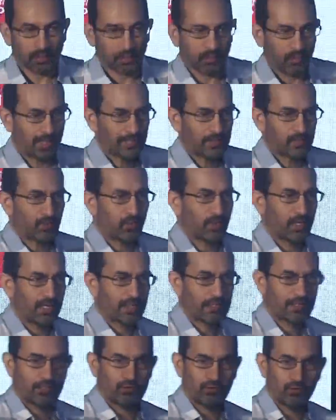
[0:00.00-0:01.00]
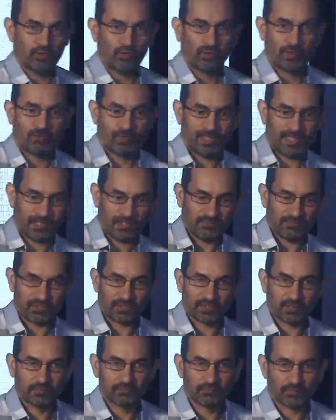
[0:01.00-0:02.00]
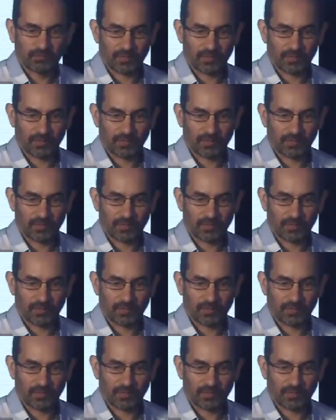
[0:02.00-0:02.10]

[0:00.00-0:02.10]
Right, what else can you do with passives?